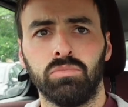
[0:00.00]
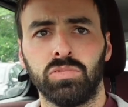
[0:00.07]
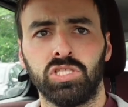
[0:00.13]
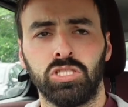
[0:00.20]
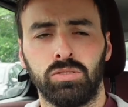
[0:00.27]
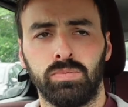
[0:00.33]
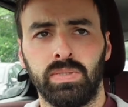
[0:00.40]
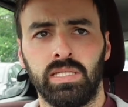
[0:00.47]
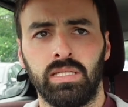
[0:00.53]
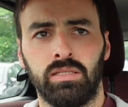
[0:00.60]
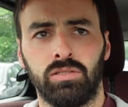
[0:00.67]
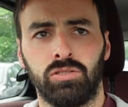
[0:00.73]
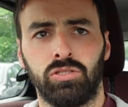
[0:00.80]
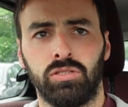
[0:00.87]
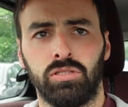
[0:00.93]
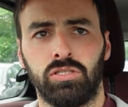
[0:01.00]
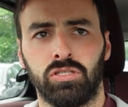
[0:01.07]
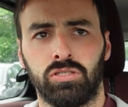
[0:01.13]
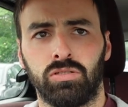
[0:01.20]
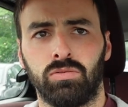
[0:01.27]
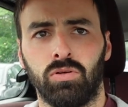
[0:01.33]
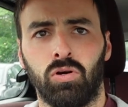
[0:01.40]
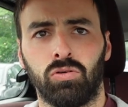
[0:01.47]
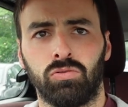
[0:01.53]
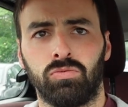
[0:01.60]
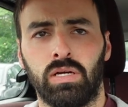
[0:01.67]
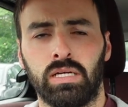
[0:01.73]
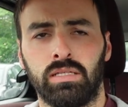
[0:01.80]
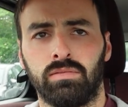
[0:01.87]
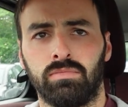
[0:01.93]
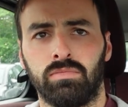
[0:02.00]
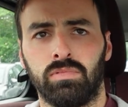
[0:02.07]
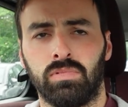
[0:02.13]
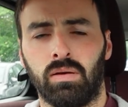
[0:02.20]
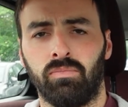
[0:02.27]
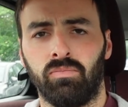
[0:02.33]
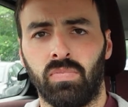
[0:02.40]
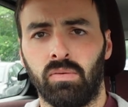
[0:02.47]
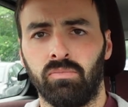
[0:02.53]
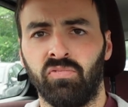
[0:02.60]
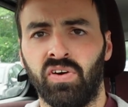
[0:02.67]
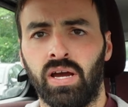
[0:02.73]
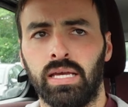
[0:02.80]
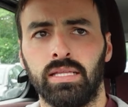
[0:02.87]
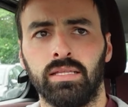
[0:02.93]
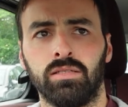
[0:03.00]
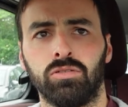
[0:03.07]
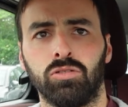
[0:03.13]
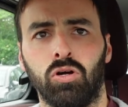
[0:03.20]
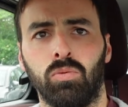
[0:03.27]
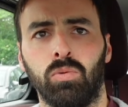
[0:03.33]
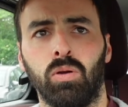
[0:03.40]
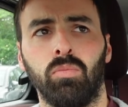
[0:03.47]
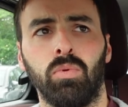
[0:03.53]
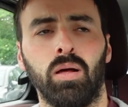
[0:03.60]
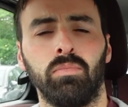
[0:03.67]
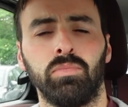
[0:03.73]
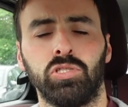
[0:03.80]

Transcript: She just thought, right, I'm fine, no problem.